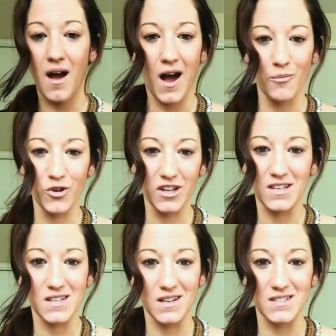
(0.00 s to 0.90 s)
I'm really
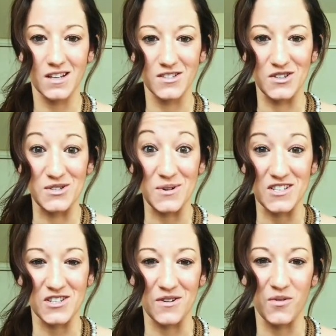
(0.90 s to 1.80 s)
excited to answer this
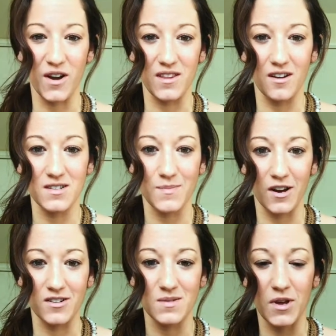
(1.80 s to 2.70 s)
question of why the arts
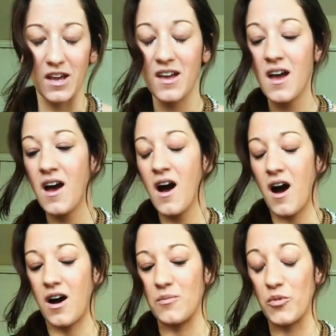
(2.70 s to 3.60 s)
matter to me.
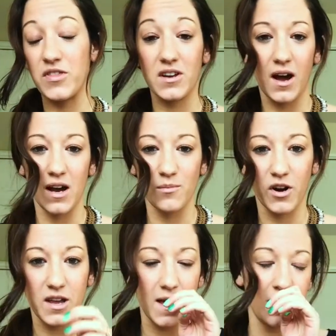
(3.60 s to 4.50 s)
With the Kind
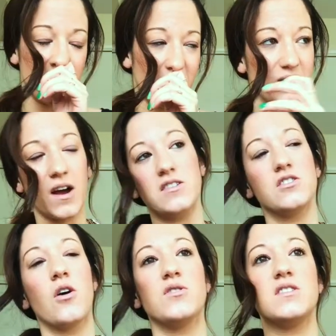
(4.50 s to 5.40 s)
Market, I've gotten to
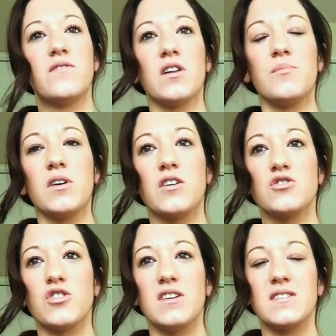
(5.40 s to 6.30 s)
go to developing
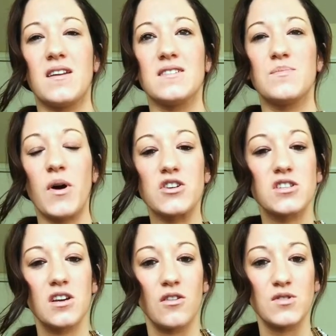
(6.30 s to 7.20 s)
countries, and
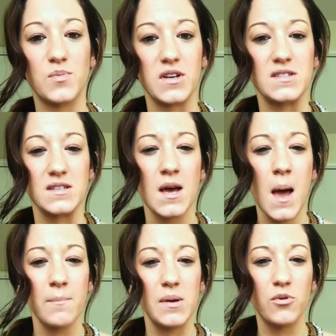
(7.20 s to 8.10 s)
especially in those places,
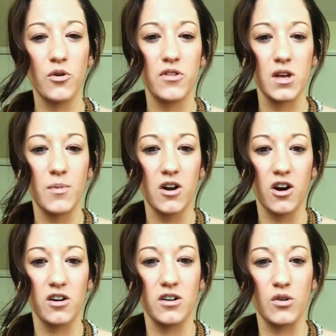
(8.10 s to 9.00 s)
people don't think about
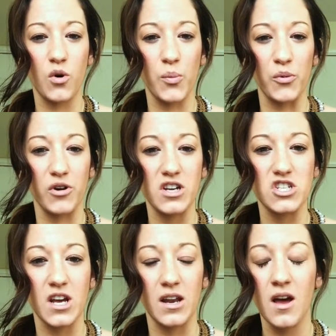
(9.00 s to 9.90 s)
art
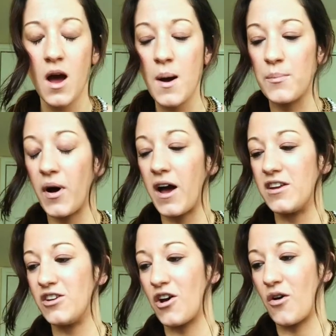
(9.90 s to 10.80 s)
incorporation. But,
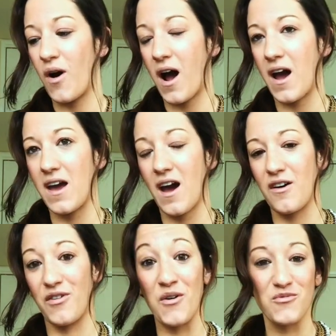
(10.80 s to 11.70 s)
I
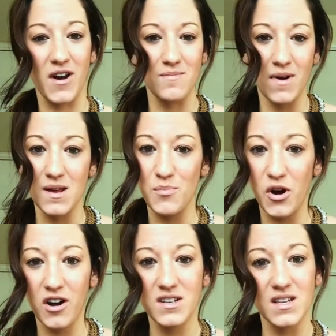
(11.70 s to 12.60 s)
have read many
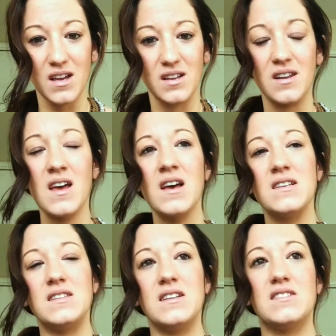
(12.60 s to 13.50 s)
books and
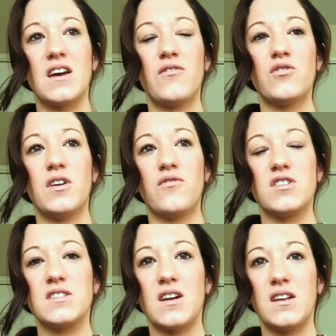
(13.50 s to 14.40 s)
seen several
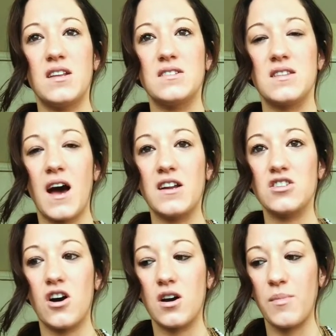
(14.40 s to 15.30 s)
different studies that
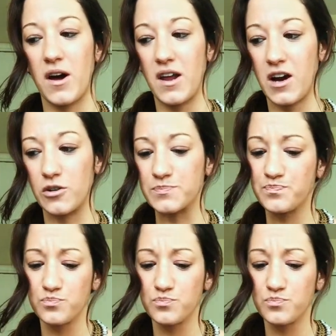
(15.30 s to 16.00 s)
talk about how